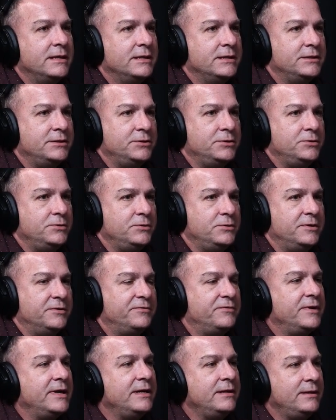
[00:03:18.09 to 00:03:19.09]
to
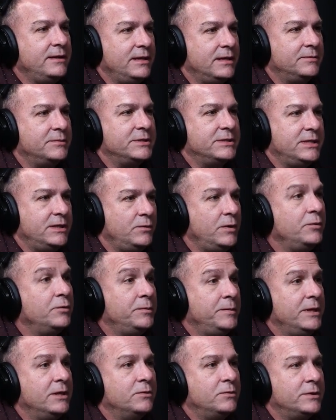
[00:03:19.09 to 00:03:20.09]
defend the embassy, we
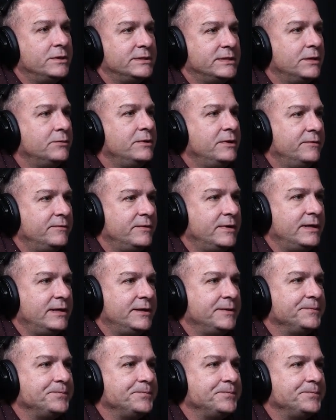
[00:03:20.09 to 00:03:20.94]
would be the ones that would defend it.